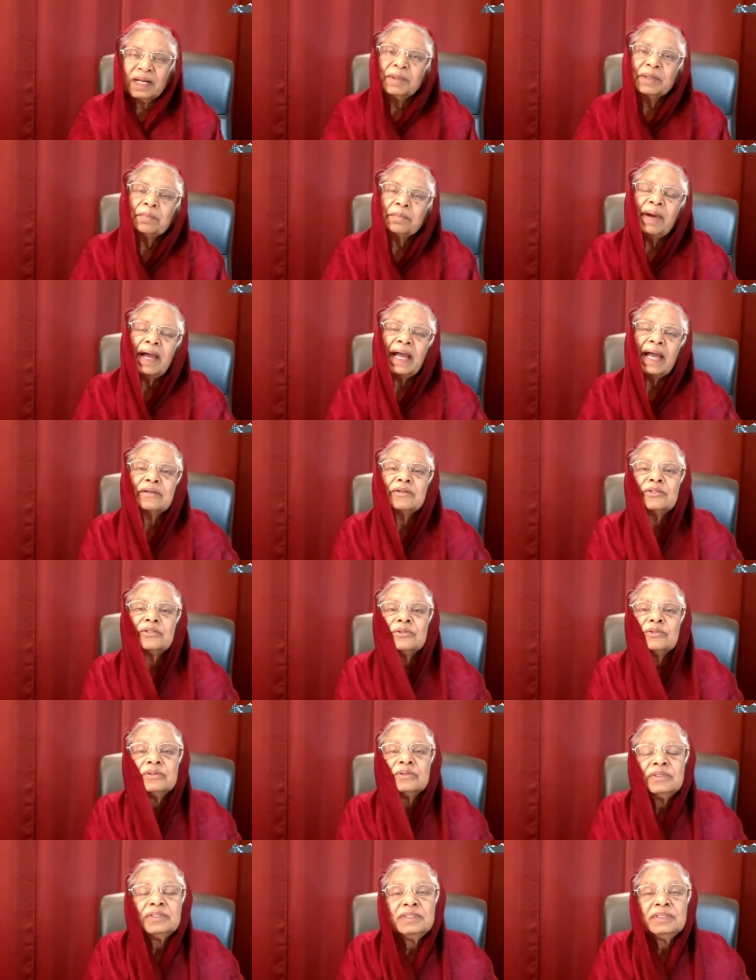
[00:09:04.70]
coming back
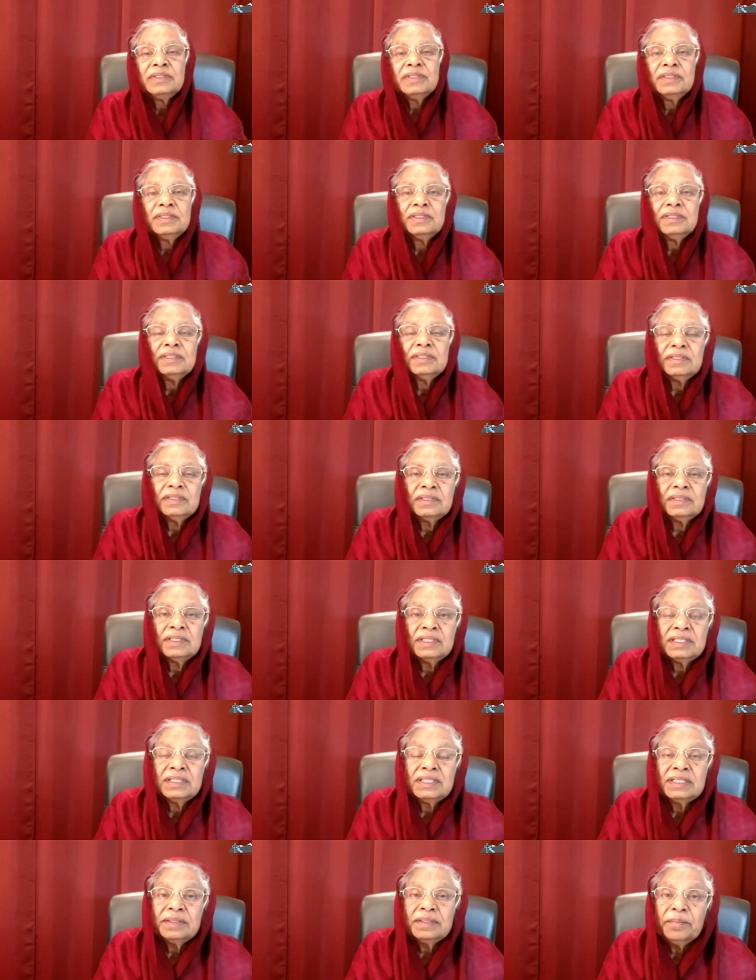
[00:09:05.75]
to
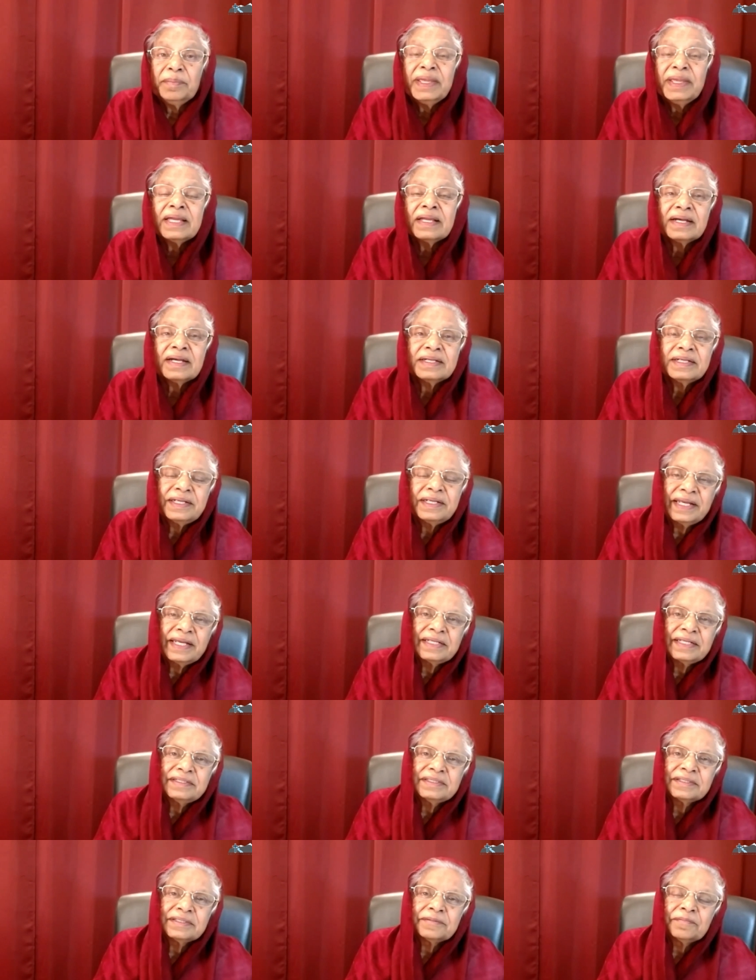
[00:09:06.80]
uh, being
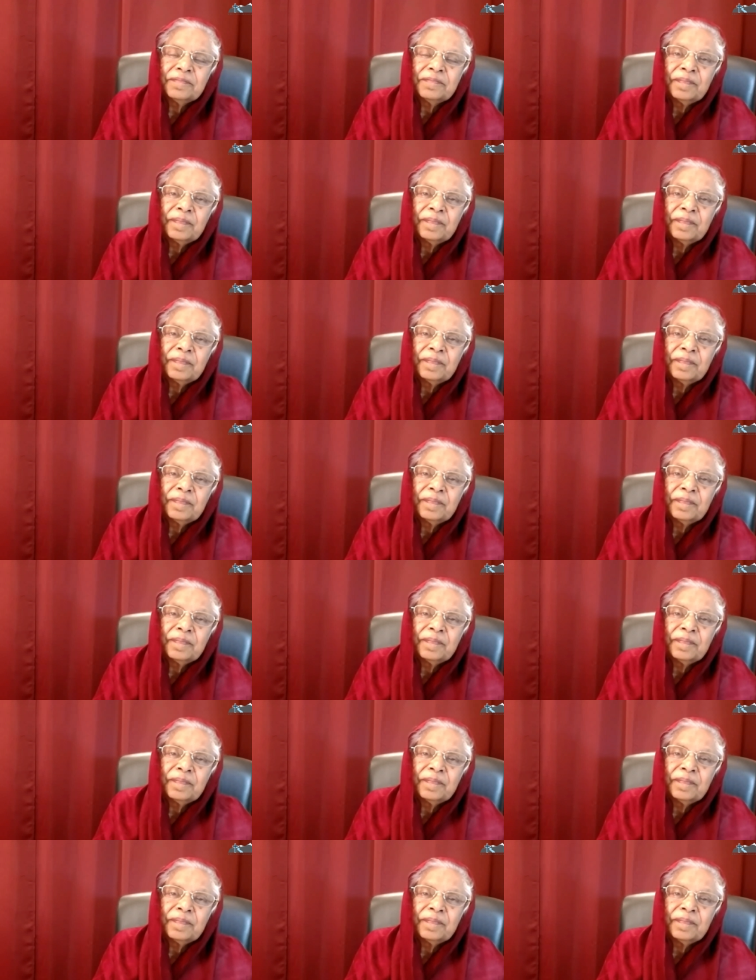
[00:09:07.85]
content,